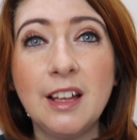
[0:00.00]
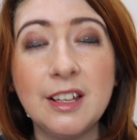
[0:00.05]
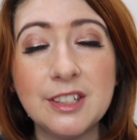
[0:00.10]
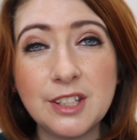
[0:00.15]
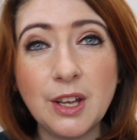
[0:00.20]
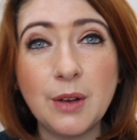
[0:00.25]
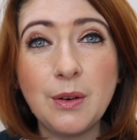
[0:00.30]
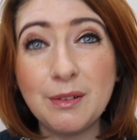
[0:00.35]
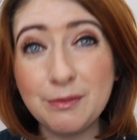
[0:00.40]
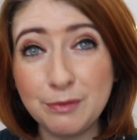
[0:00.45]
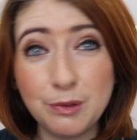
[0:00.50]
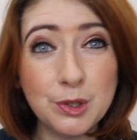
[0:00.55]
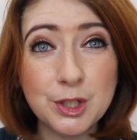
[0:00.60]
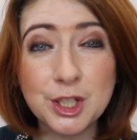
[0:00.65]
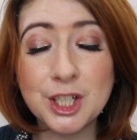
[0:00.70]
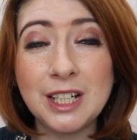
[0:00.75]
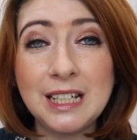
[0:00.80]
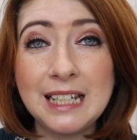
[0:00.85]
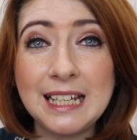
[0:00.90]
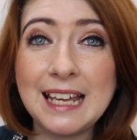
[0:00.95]
So
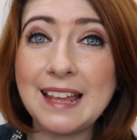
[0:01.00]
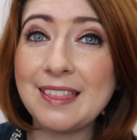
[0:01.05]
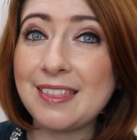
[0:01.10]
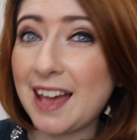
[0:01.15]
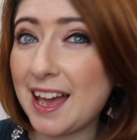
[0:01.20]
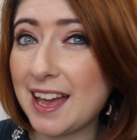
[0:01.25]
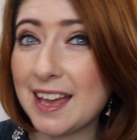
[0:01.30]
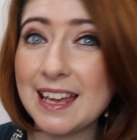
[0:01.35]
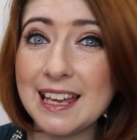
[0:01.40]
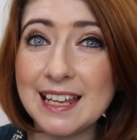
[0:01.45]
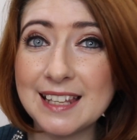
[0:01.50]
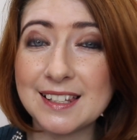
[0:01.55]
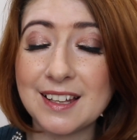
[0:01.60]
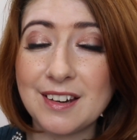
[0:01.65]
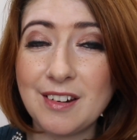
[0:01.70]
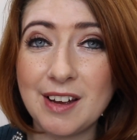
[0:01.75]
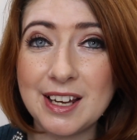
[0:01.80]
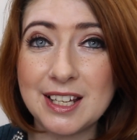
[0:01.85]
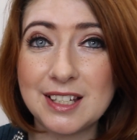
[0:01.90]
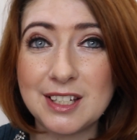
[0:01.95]
unfortunately there is
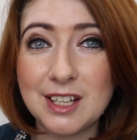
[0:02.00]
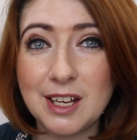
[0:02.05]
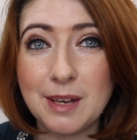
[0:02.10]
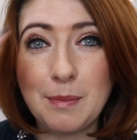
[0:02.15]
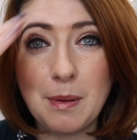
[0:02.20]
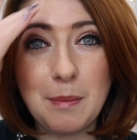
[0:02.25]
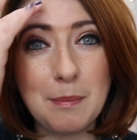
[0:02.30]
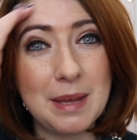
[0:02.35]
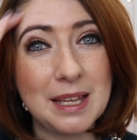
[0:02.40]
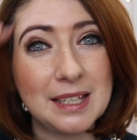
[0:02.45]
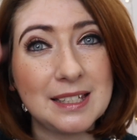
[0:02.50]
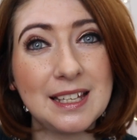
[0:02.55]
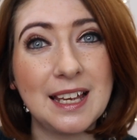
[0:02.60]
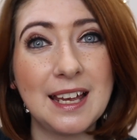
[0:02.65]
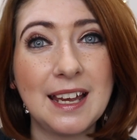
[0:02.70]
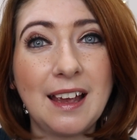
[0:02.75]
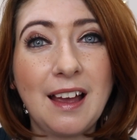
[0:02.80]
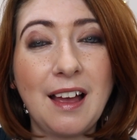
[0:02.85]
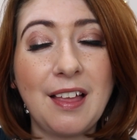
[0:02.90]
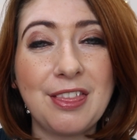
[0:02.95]
an item
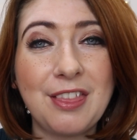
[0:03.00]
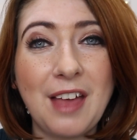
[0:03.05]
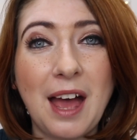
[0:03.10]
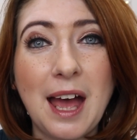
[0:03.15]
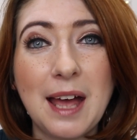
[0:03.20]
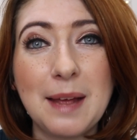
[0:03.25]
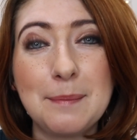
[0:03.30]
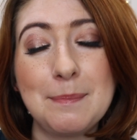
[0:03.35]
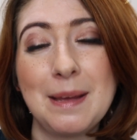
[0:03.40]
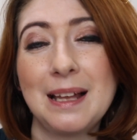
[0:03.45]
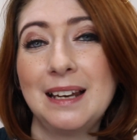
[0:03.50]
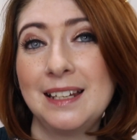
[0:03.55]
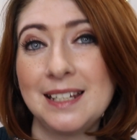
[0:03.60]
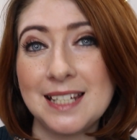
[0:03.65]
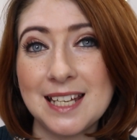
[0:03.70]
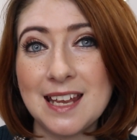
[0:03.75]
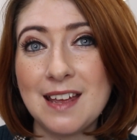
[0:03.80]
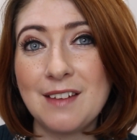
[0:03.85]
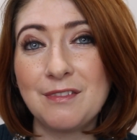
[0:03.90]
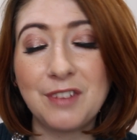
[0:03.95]
missing that
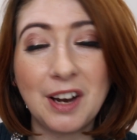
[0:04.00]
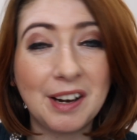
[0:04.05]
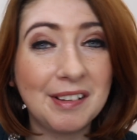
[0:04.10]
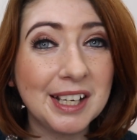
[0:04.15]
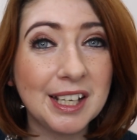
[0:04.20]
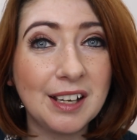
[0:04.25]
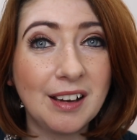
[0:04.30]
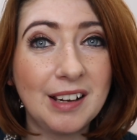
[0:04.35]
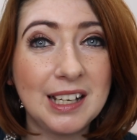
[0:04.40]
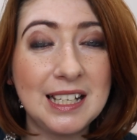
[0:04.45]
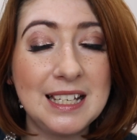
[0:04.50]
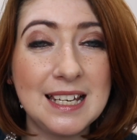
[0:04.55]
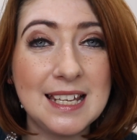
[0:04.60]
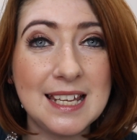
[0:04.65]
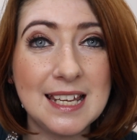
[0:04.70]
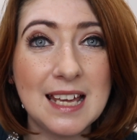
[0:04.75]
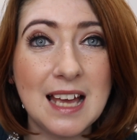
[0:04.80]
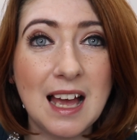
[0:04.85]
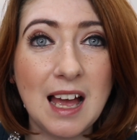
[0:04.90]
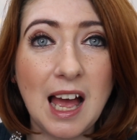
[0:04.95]
Melody very
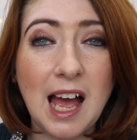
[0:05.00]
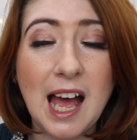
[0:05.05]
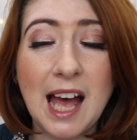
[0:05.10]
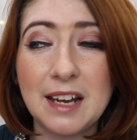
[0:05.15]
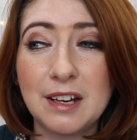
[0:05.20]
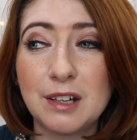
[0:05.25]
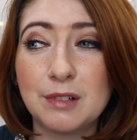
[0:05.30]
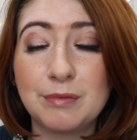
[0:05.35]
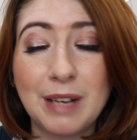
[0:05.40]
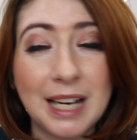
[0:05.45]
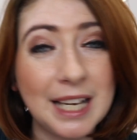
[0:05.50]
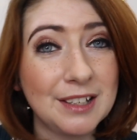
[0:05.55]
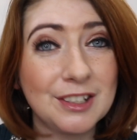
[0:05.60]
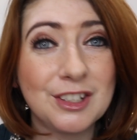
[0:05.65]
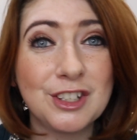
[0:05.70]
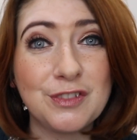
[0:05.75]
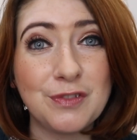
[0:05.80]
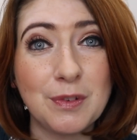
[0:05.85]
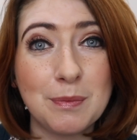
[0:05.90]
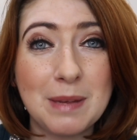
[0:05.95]
kindly had
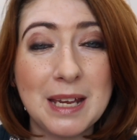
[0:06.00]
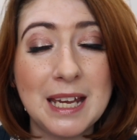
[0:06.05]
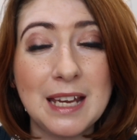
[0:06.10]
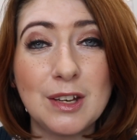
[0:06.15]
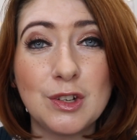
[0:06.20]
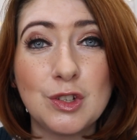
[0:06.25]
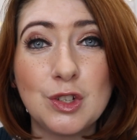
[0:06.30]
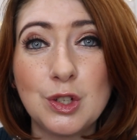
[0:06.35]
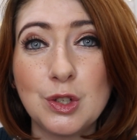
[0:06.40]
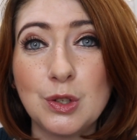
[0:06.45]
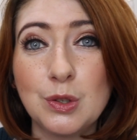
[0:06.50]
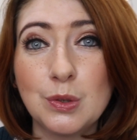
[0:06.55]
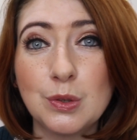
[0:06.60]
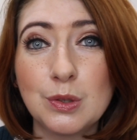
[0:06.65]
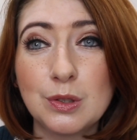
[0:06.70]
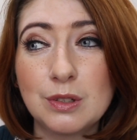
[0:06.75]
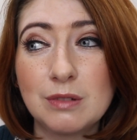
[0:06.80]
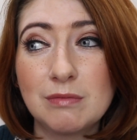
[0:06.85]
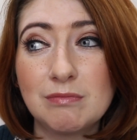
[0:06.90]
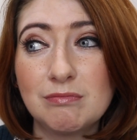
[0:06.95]
arranged for me to
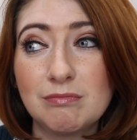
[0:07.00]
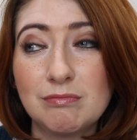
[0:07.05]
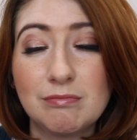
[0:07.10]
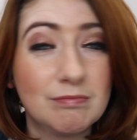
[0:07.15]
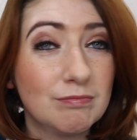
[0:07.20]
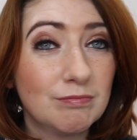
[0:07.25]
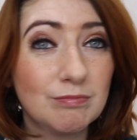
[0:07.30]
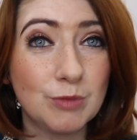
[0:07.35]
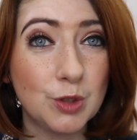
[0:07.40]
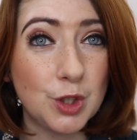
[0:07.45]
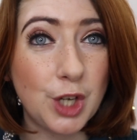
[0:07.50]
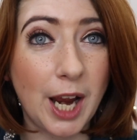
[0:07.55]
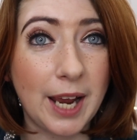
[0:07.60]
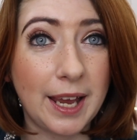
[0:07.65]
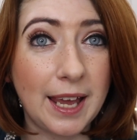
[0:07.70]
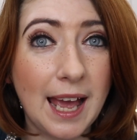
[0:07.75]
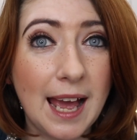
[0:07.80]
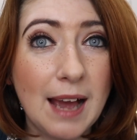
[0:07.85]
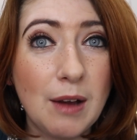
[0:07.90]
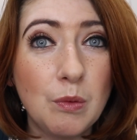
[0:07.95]

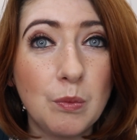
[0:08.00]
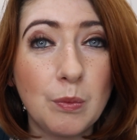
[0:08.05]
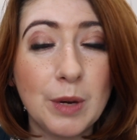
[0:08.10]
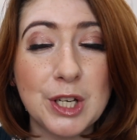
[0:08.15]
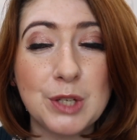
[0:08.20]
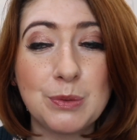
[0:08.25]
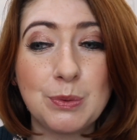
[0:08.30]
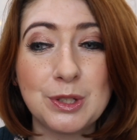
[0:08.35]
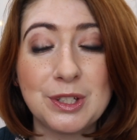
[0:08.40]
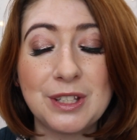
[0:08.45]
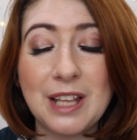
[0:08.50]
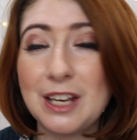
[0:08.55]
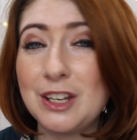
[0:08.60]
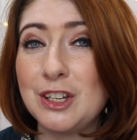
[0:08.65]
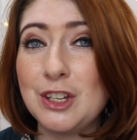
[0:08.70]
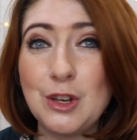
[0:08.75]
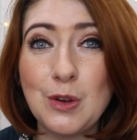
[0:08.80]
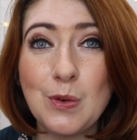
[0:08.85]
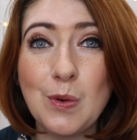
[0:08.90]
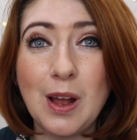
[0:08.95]
check out, which was their
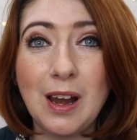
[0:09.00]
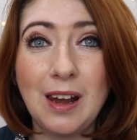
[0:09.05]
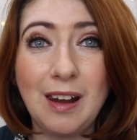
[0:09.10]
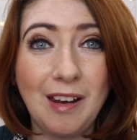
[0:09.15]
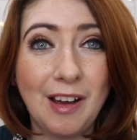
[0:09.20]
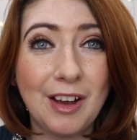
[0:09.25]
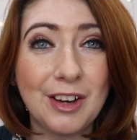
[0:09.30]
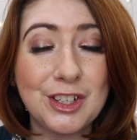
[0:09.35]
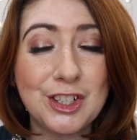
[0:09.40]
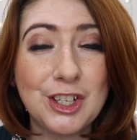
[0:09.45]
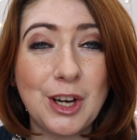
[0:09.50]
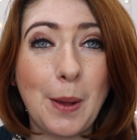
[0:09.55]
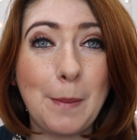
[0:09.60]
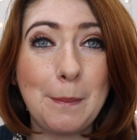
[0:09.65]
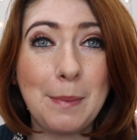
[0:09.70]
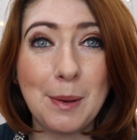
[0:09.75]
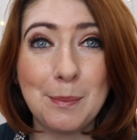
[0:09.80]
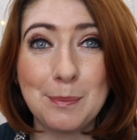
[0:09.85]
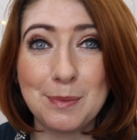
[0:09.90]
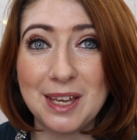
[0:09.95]
new Lush
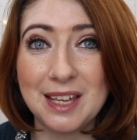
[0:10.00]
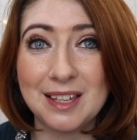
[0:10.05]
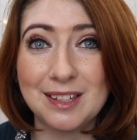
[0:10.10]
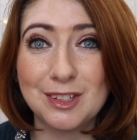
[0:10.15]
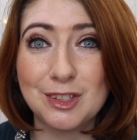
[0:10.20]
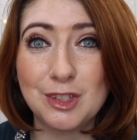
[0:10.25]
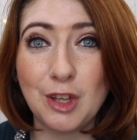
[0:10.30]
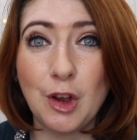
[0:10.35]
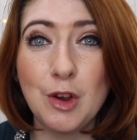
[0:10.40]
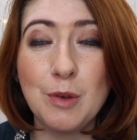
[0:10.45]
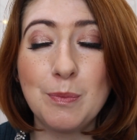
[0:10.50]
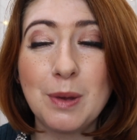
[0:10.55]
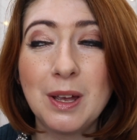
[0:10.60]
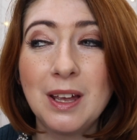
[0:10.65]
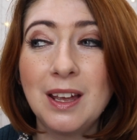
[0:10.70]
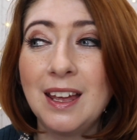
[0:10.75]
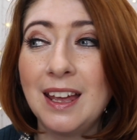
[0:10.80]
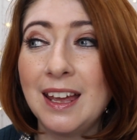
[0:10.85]
pumpkin soap.